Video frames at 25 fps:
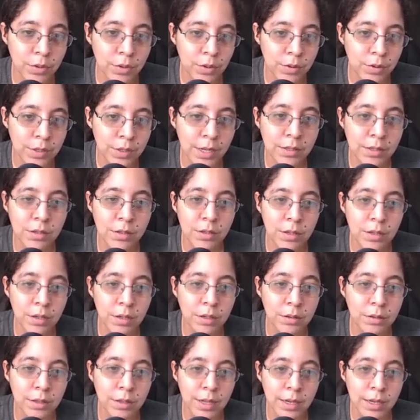So that's
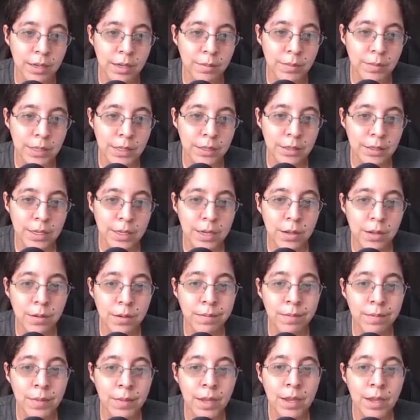not like a big
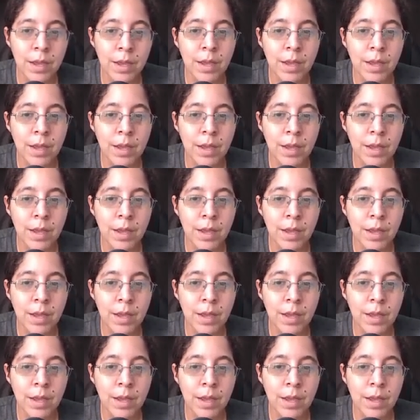deal.